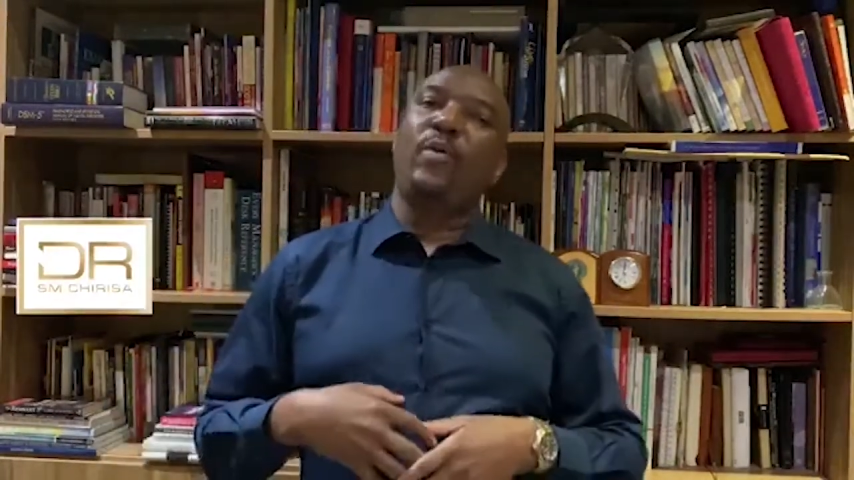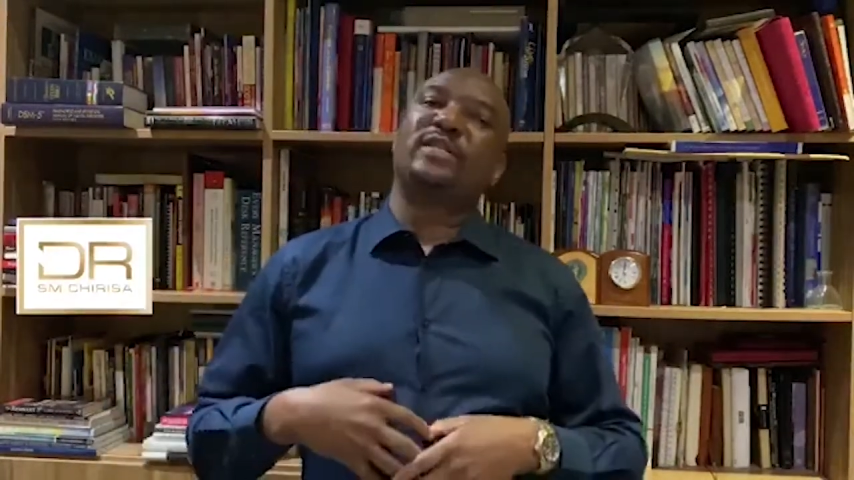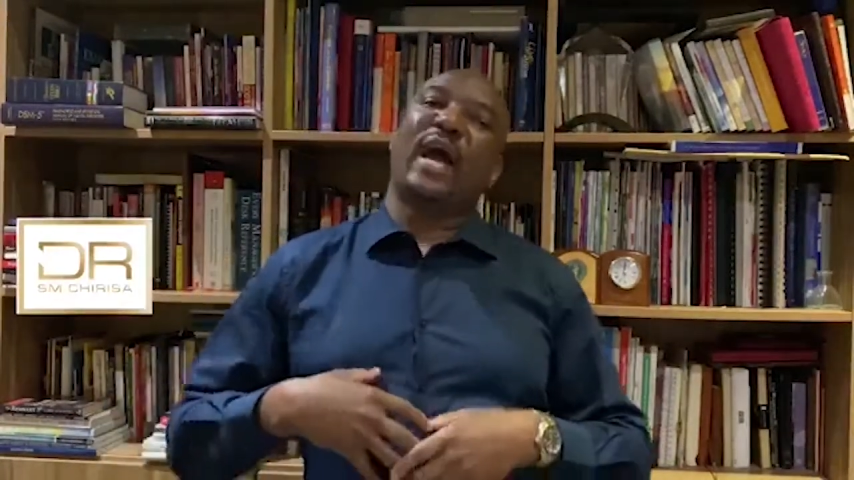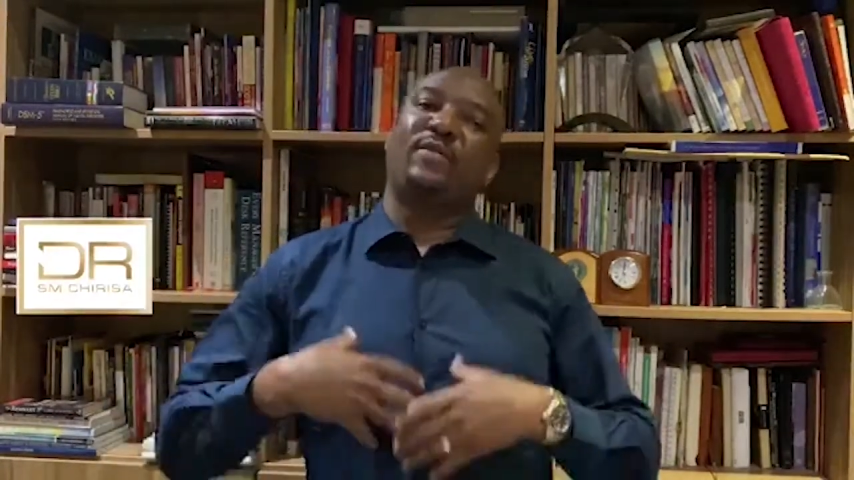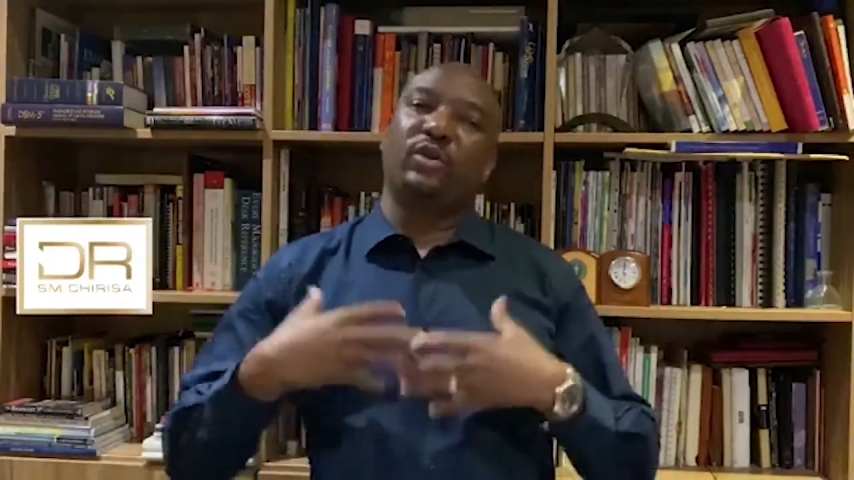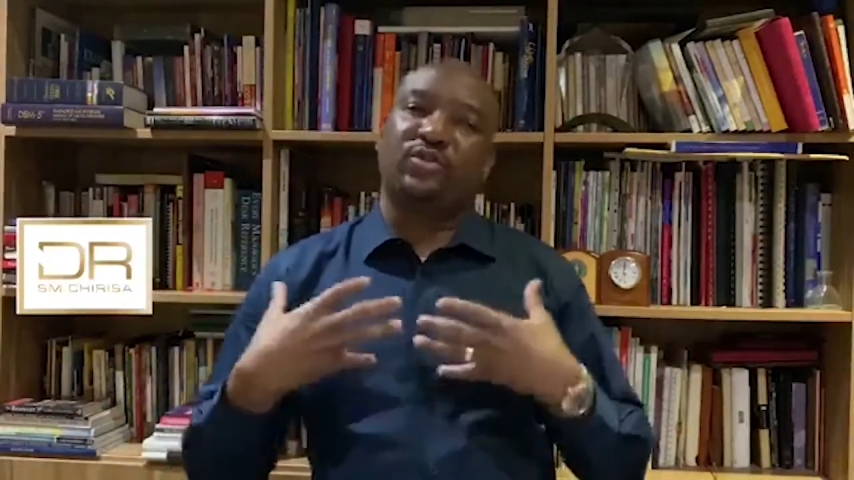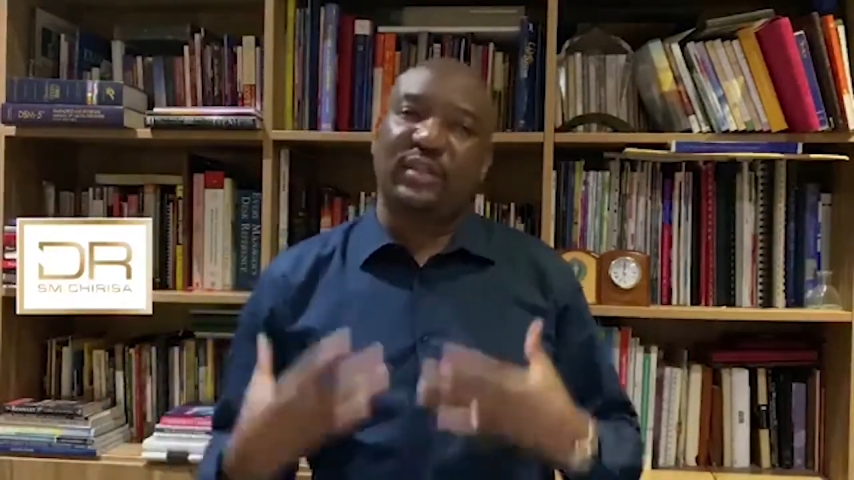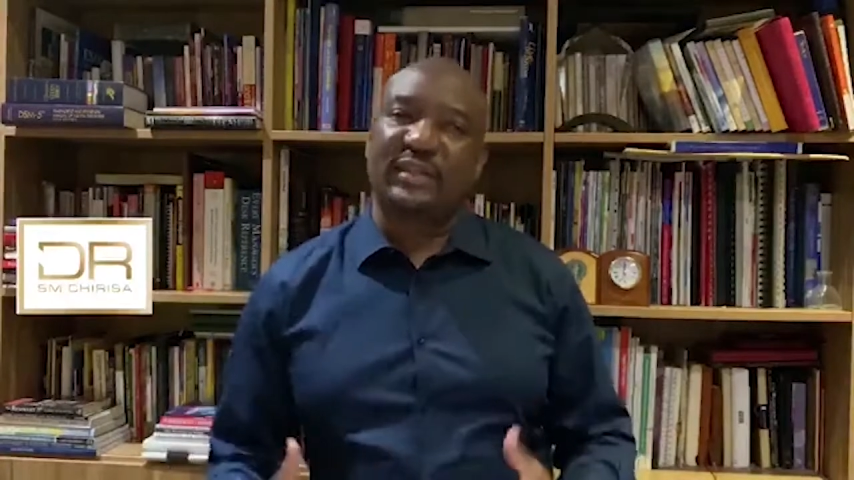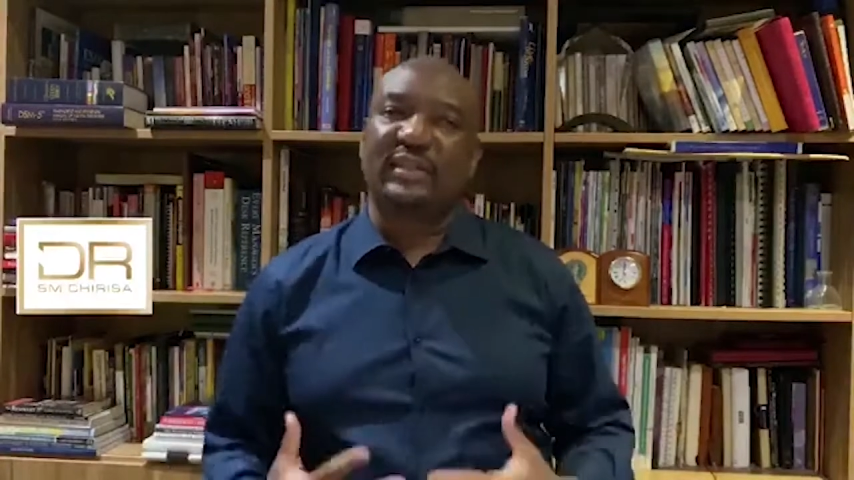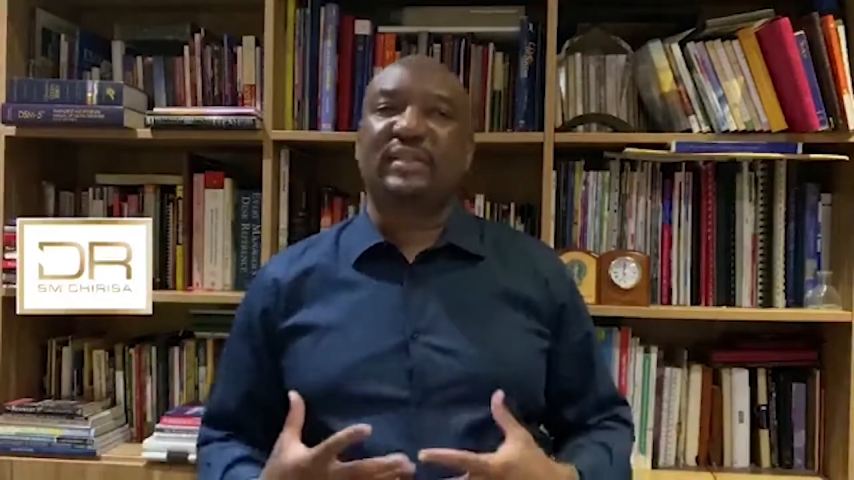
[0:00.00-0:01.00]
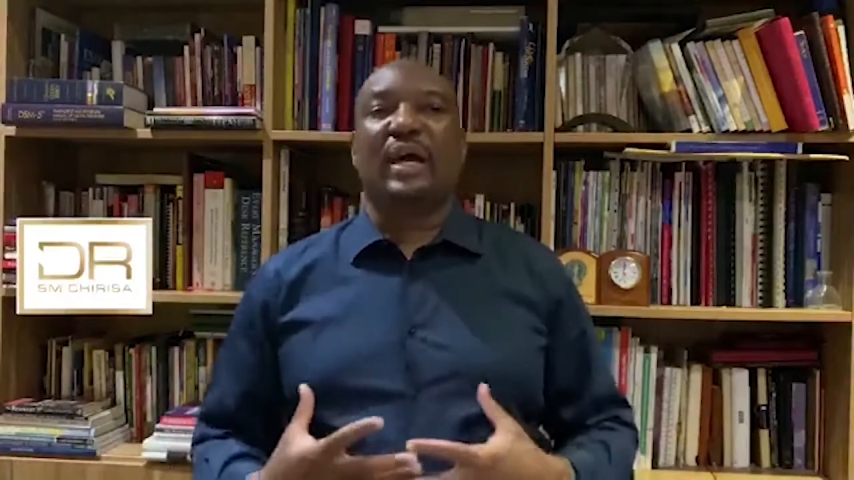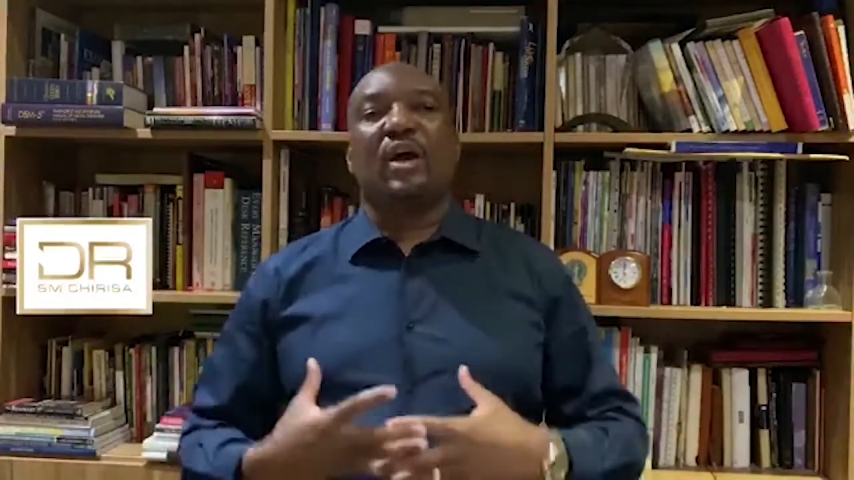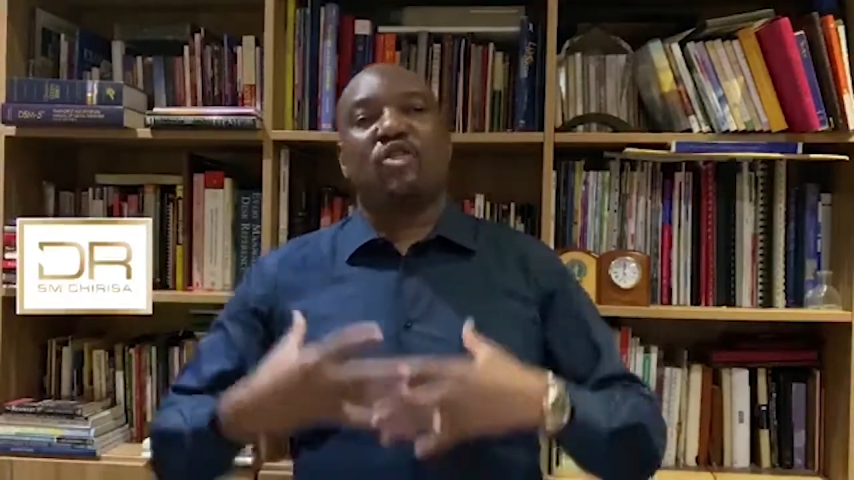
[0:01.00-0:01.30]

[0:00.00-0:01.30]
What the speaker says: which are not treated.